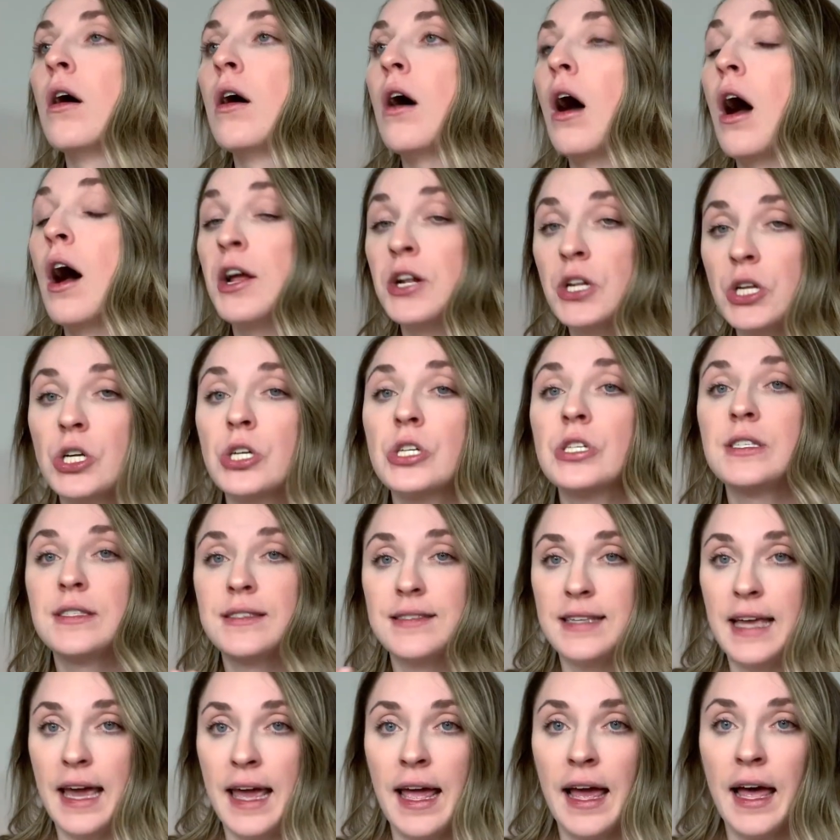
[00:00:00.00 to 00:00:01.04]

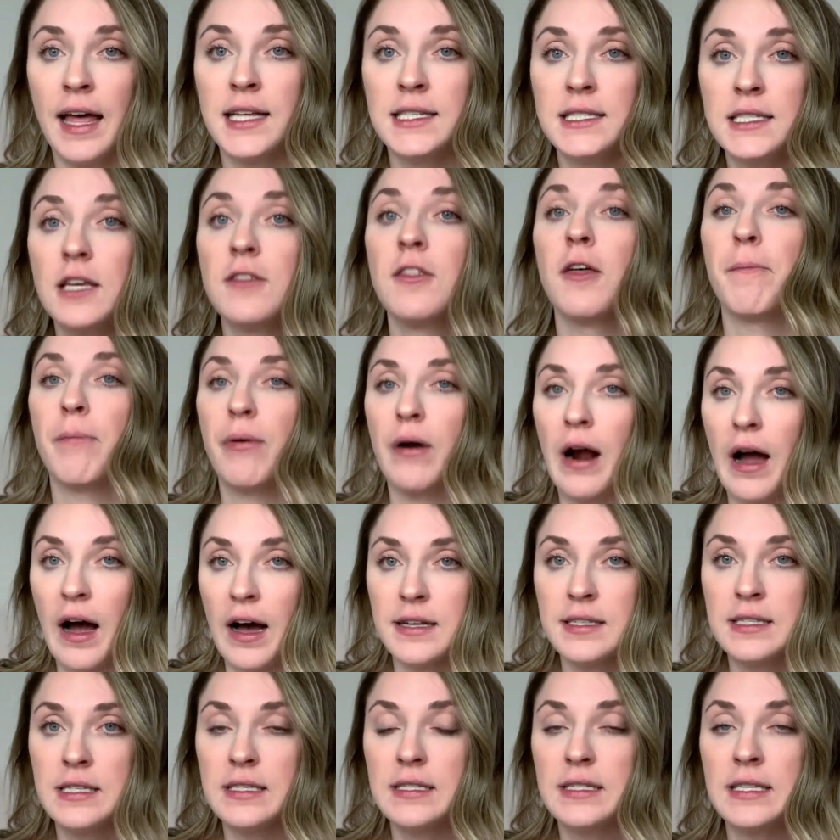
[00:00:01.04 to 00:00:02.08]
understand the
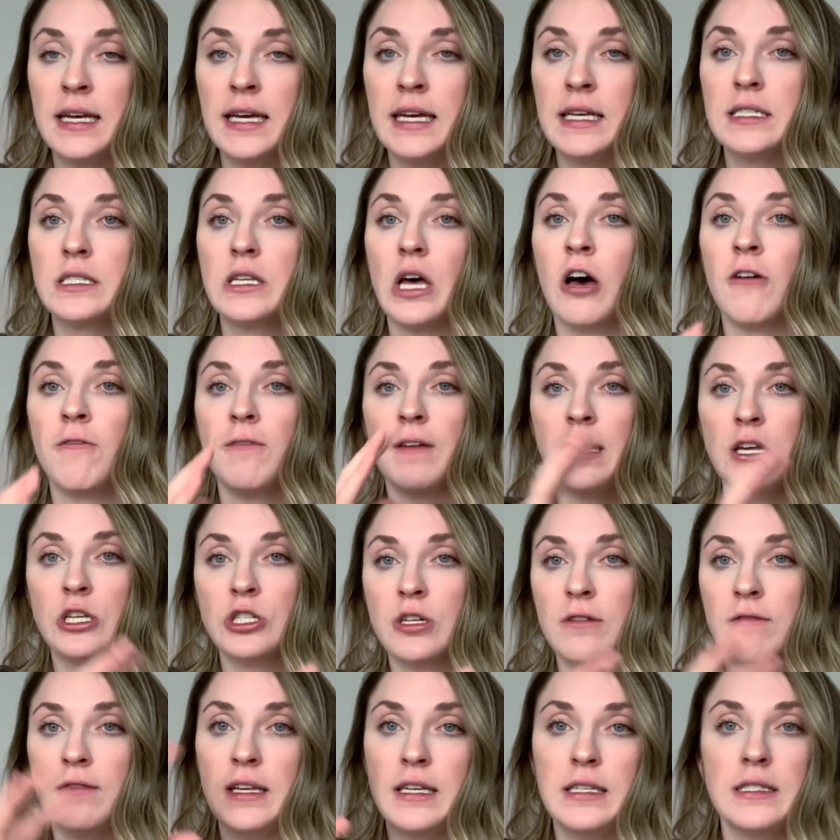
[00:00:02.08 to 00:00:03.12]
processes of each
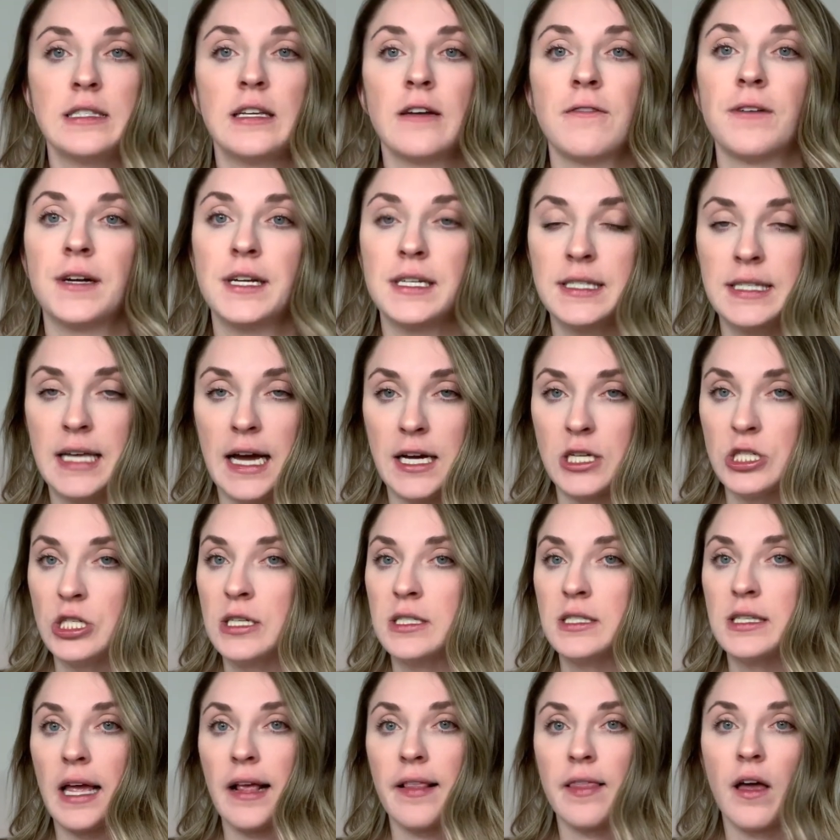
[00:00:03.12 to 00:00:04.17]
of these different
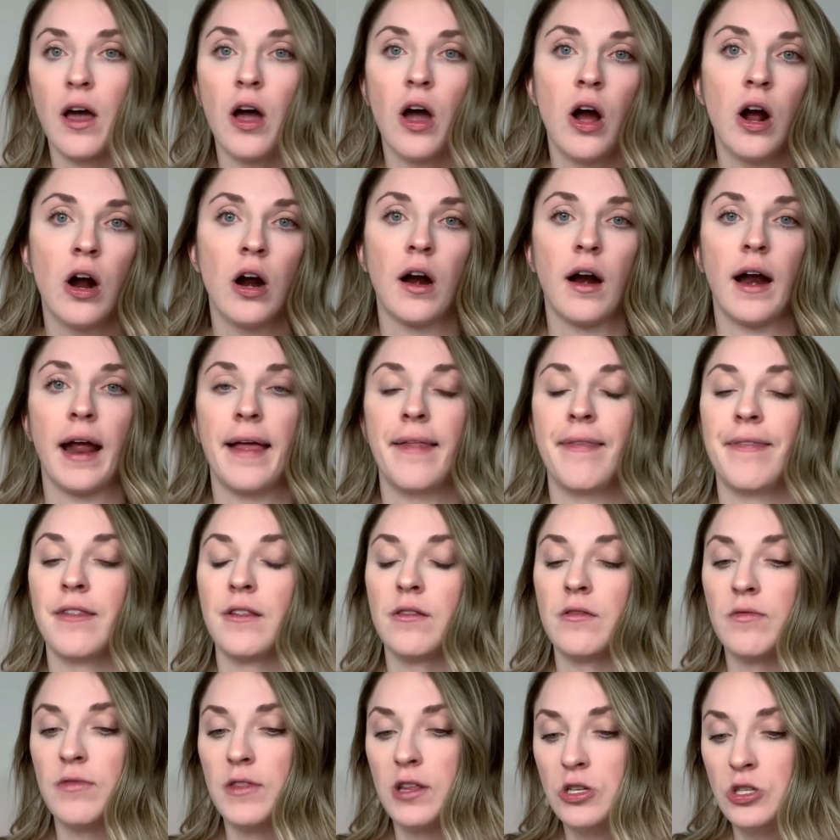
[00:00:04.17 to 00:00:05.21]
sections, like the heart
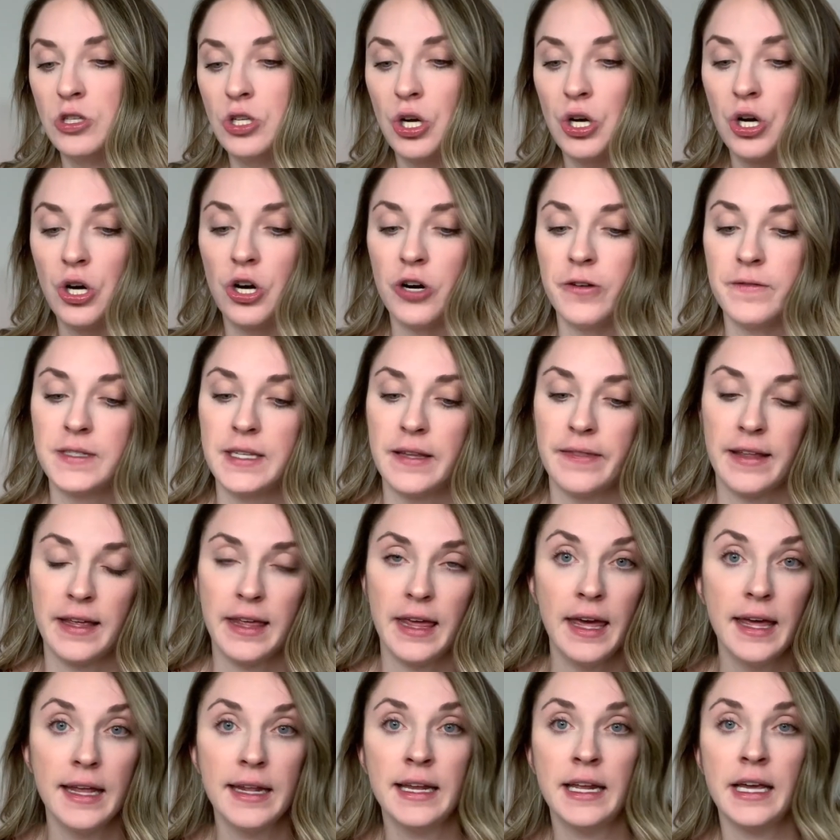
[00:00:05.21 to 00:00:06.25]
and the nerves and the
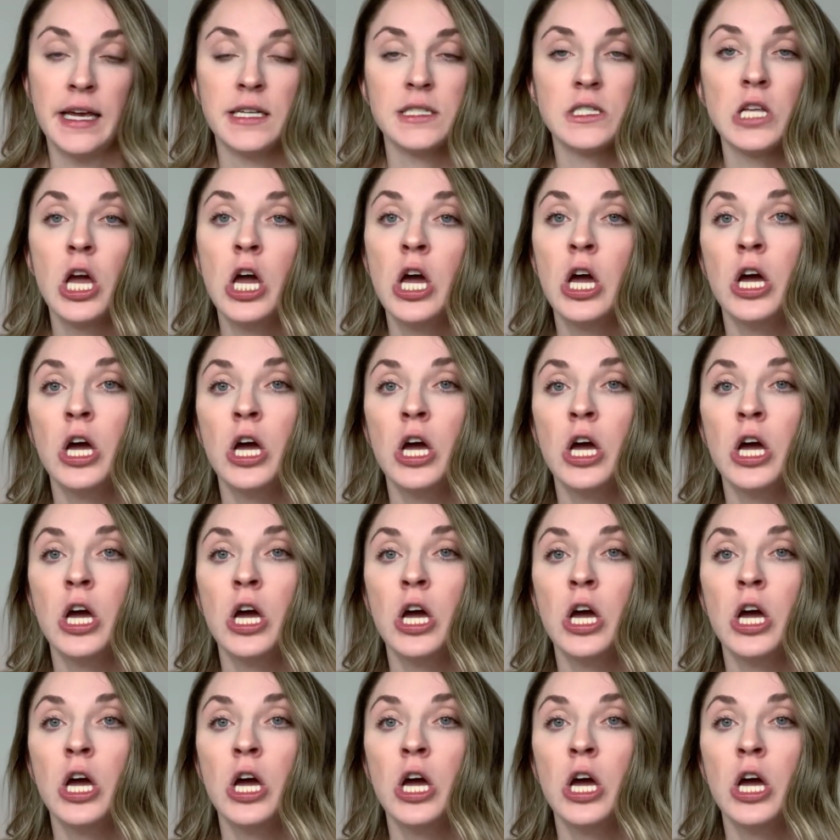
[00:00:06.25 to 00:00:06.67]
kidneys,